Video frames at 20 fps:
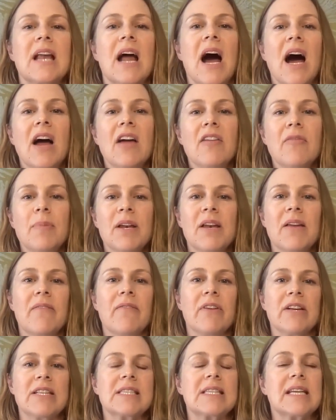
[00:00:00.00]
that I've been
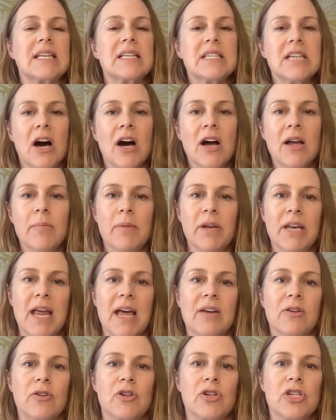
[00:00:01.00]
investing time and
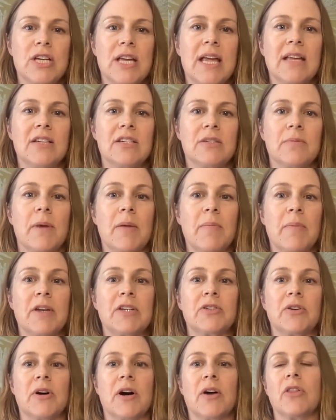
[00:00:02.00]
energy into my
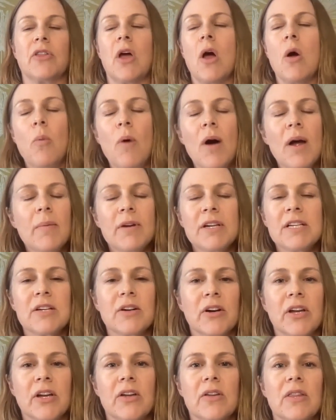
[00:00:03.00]
mental health. Why am I
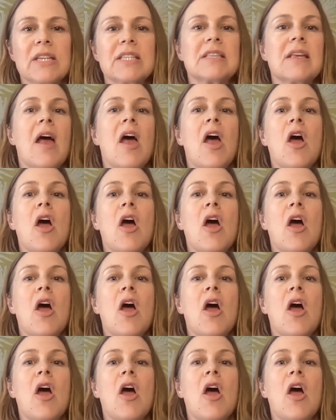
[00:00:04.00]
telling you this?